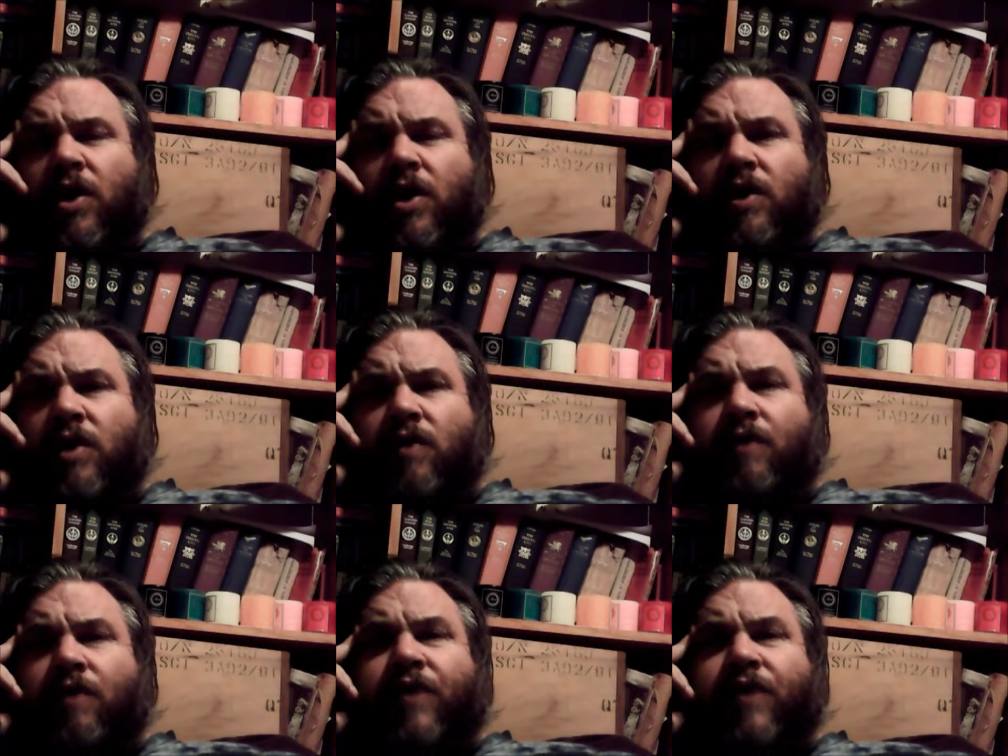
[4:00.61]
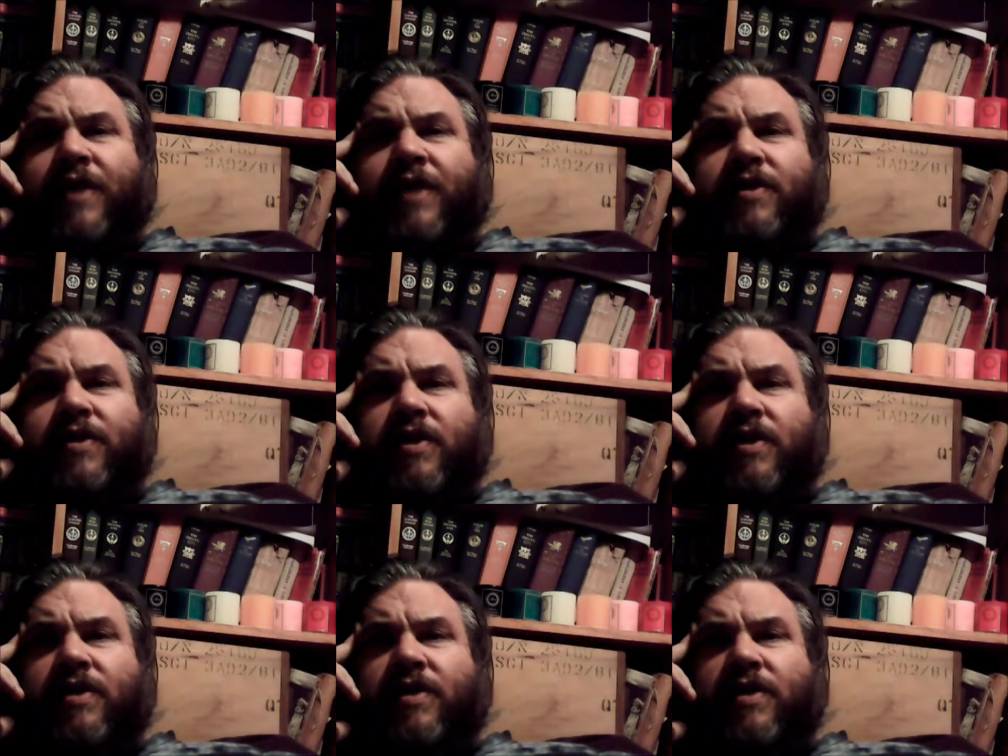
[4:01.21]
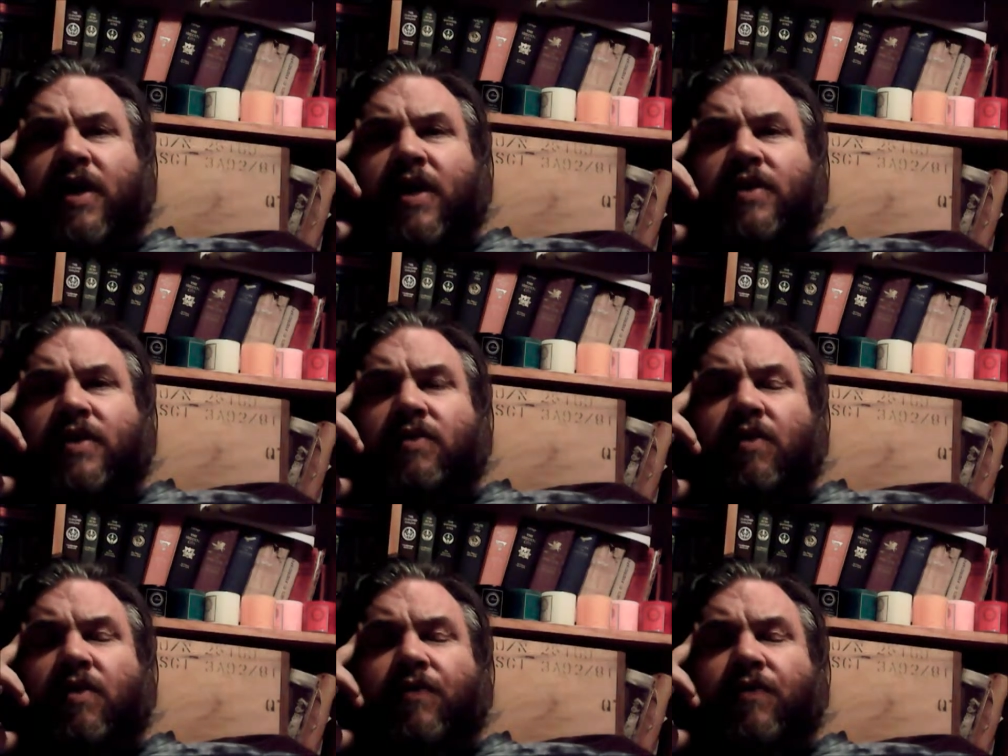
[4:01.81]
You've got things to discuss,
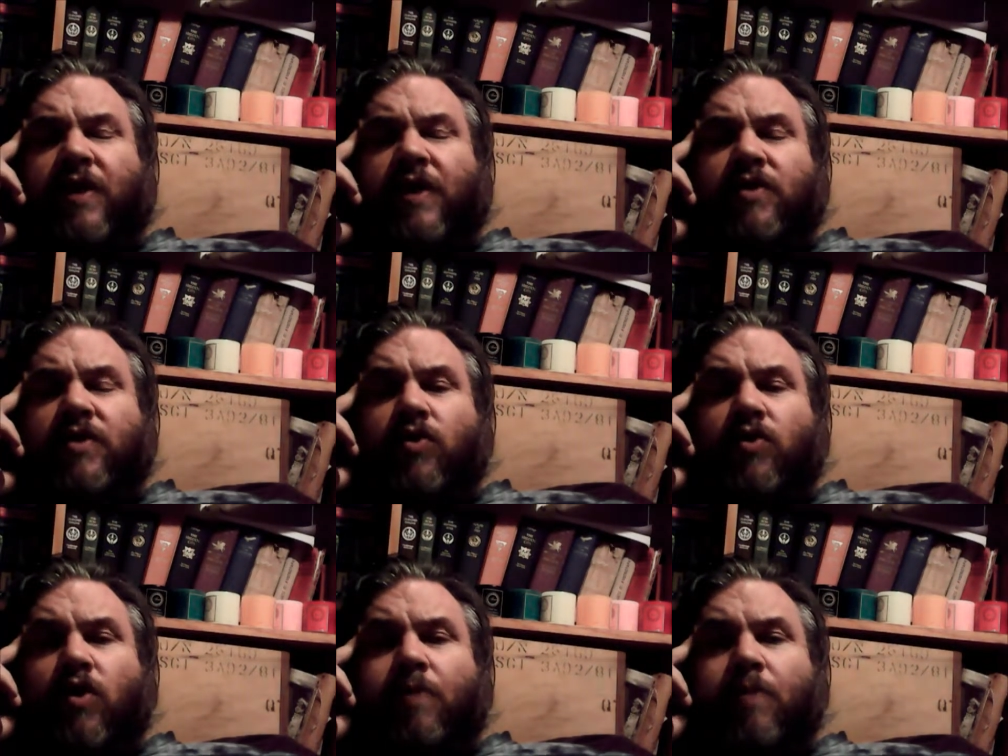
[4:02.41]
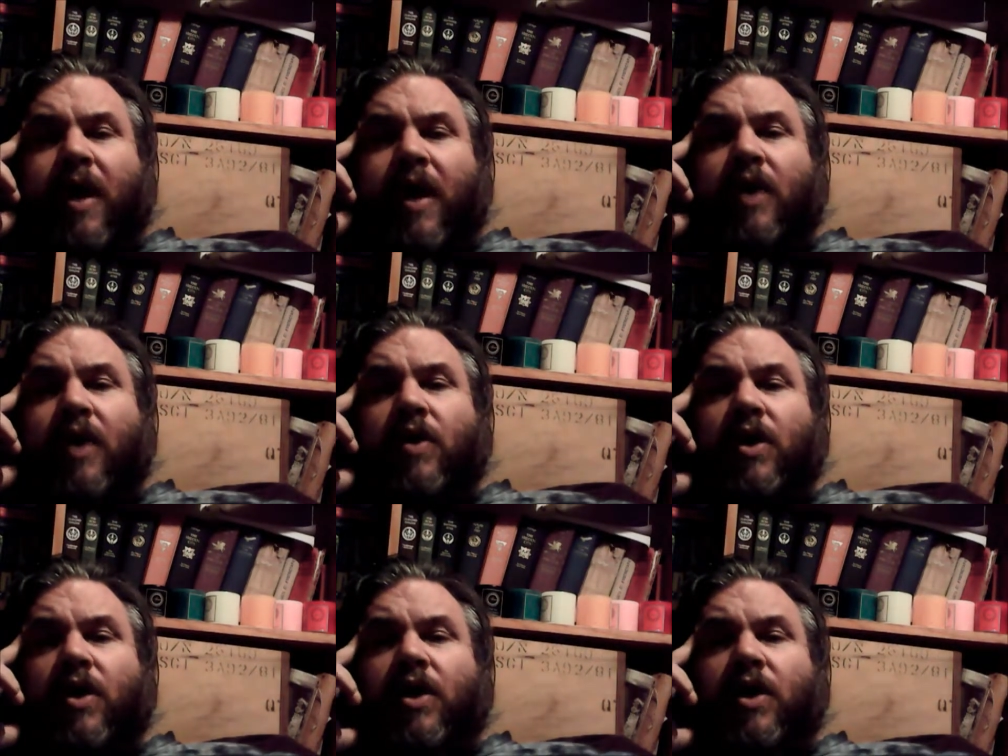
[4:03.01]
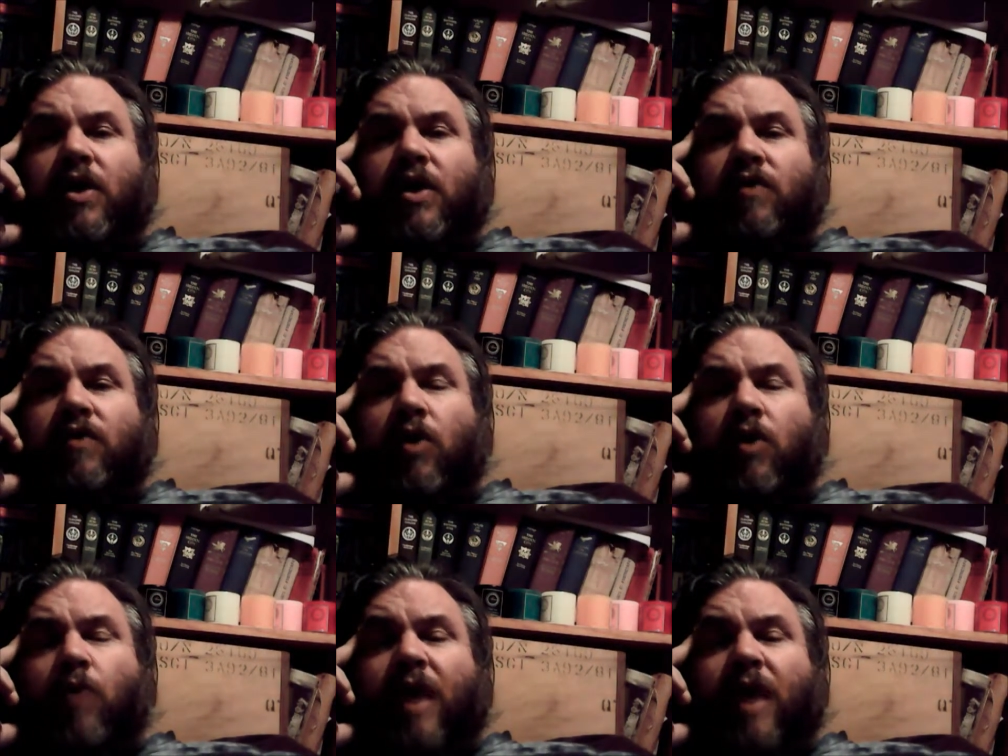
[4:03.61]
you've got things to talk about, you've got
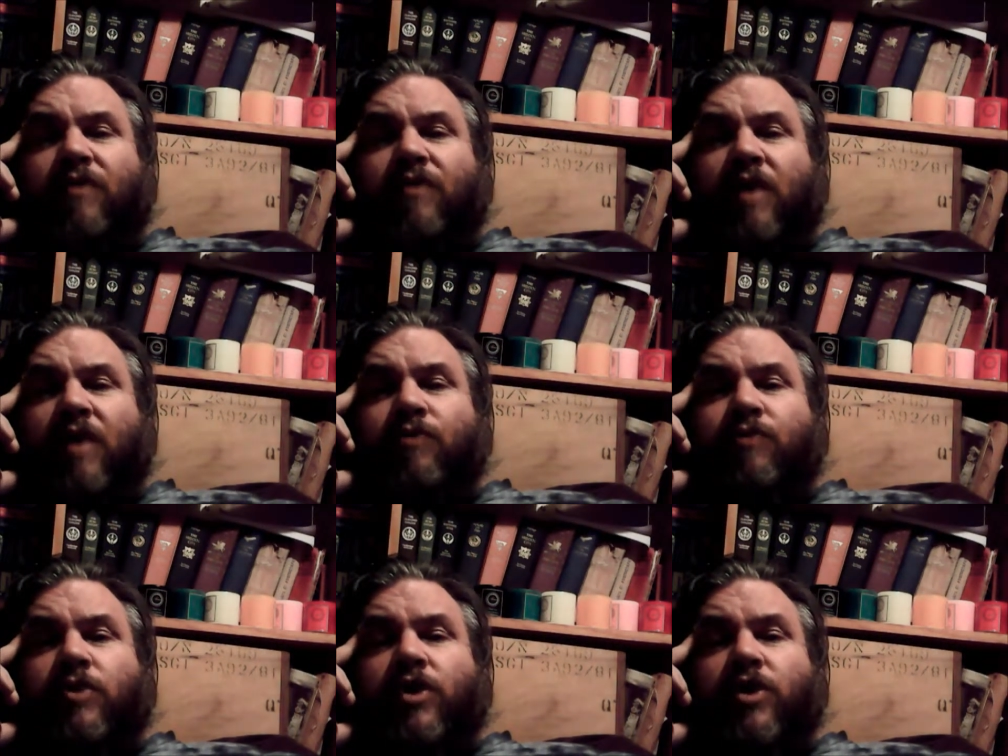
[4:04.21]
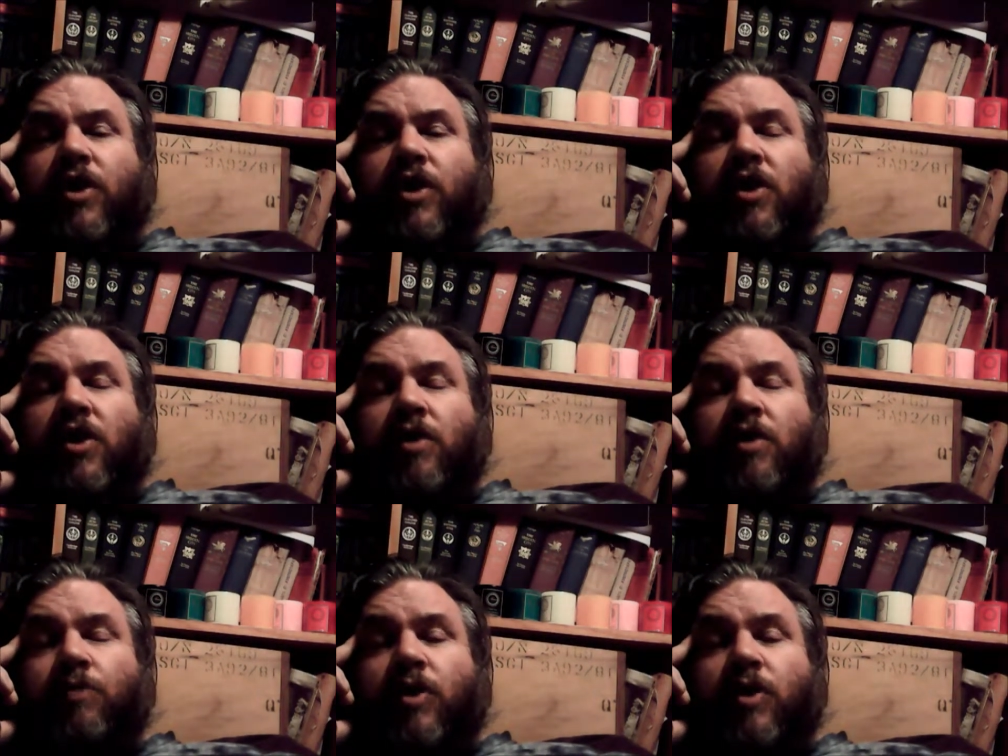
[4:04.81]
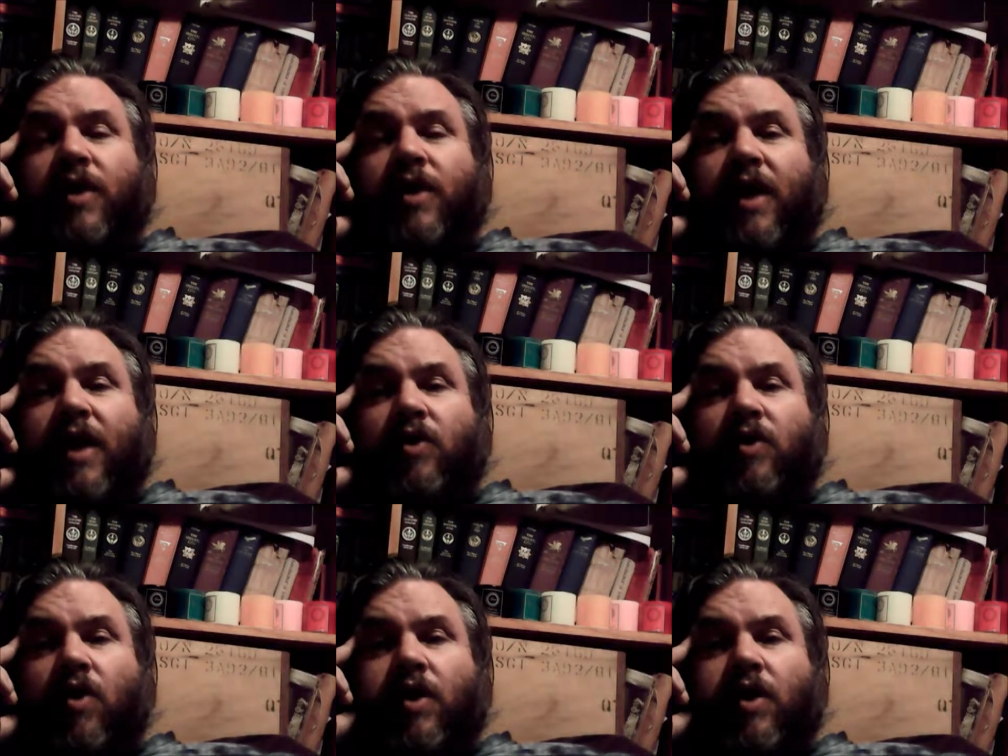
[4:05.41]
a wavelength which you can communicate
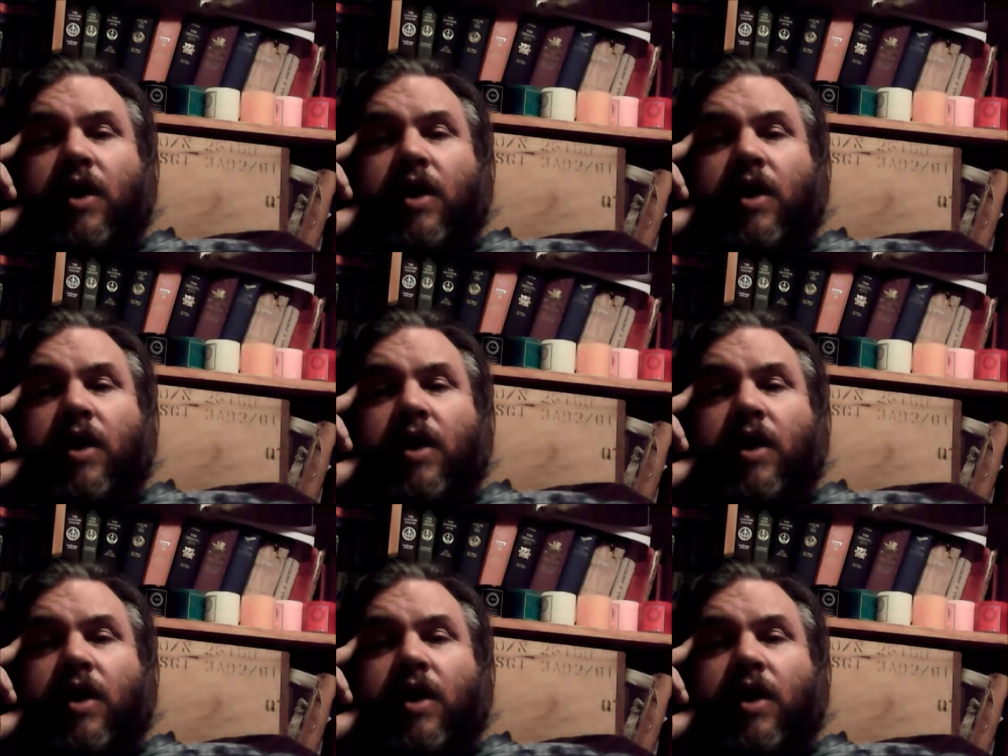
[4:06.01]
on.